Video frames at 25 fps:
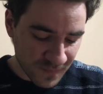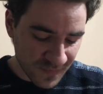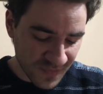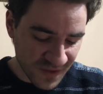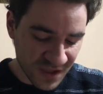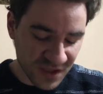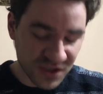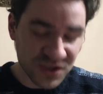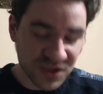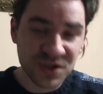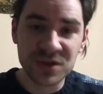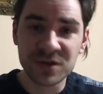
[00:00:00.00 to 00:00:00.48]

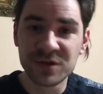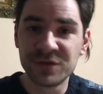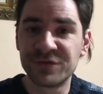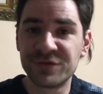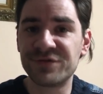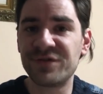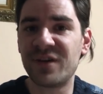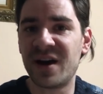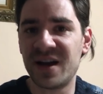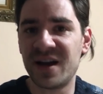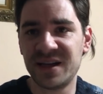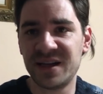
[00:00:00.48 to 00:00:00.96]
that you
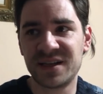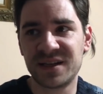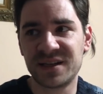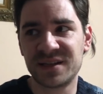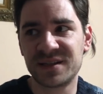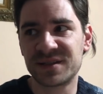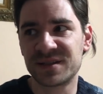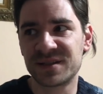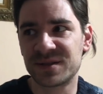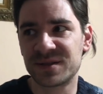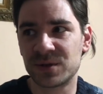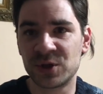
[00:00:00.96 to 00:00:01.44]
find
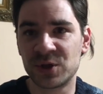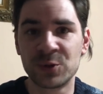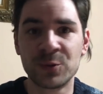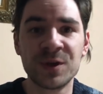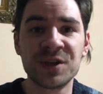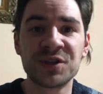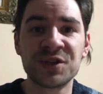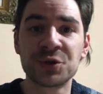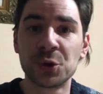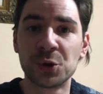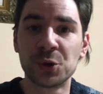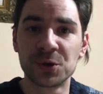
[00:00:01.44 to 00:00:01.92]
it
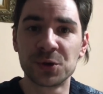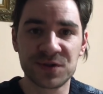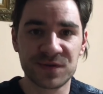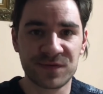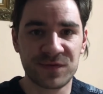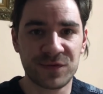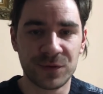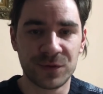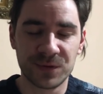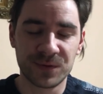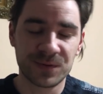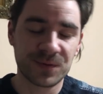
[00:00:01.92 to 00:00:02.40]

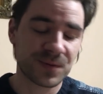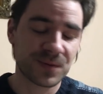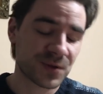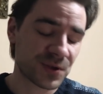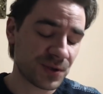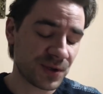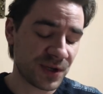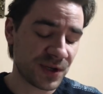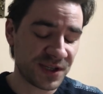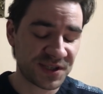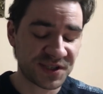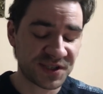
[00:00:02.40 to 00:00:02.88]
resourceful,
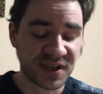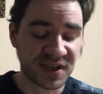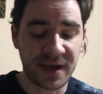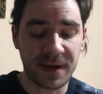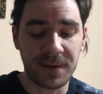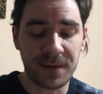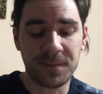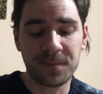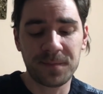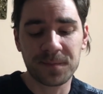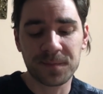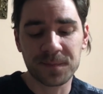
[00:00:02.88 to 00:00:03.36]
should I say.
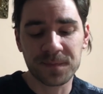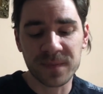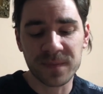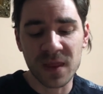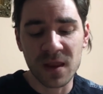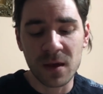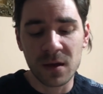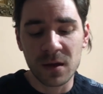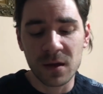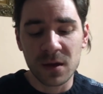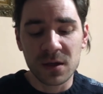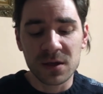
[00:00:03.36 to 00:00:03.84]

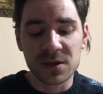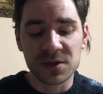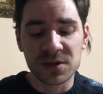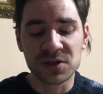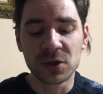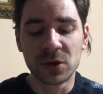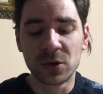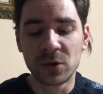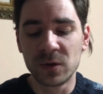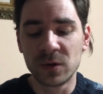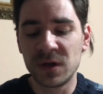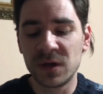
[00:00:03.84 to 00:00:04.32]

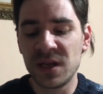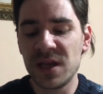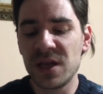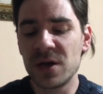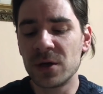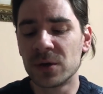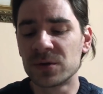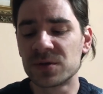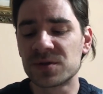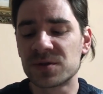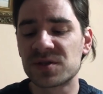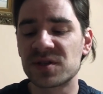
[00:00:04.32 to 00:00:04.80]
So
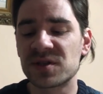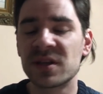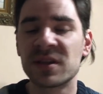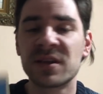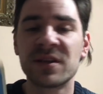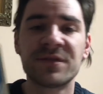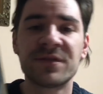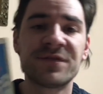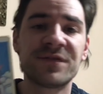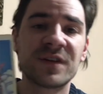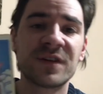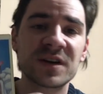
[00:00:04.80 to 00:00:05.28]
Leo's
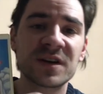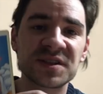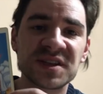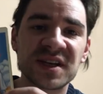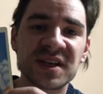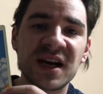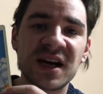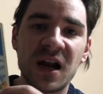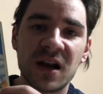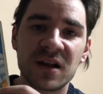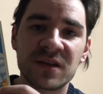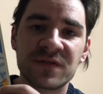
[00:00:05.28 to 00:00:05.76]
the first
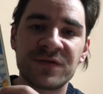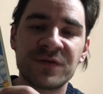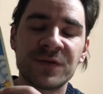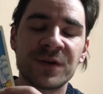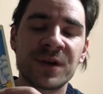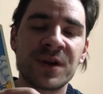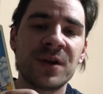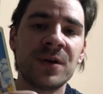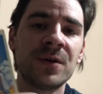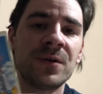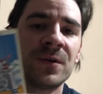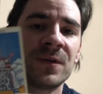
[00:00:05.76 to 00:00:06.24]
card for
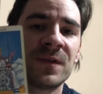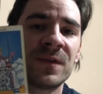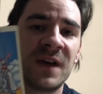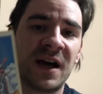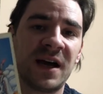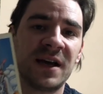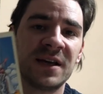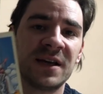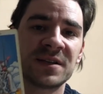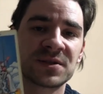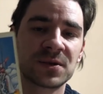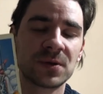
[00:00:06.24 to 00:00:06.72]
you,
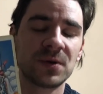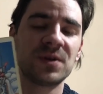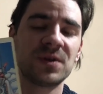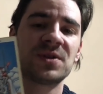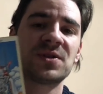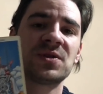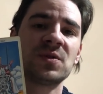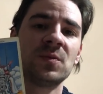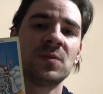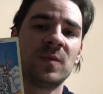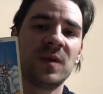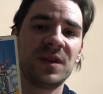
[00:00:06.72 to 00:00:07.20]
that is going
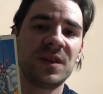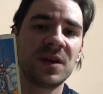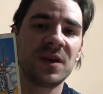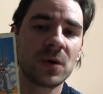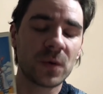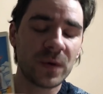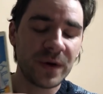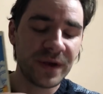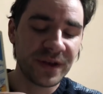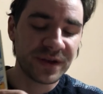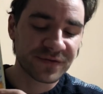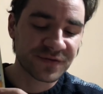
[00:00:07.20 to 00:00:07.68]
to be the
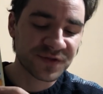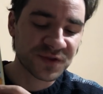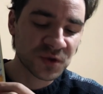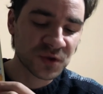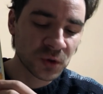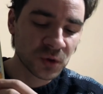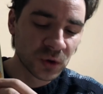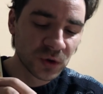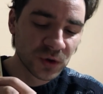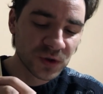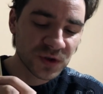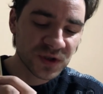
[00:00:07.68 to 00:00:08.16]
Queen of
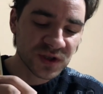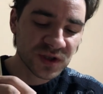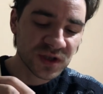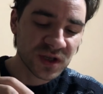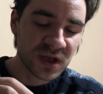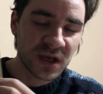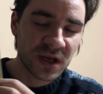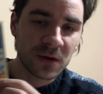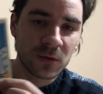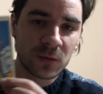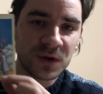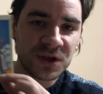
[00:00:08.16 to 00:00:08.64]
Swords,
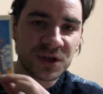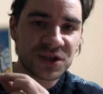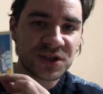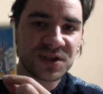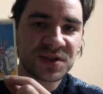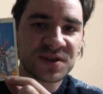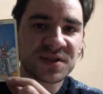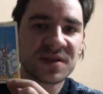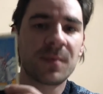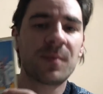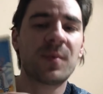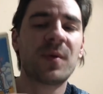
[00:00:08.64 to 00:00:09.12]
which
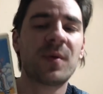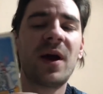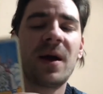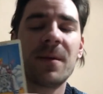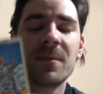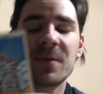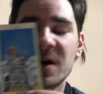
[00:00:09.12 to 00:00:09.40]
is the prime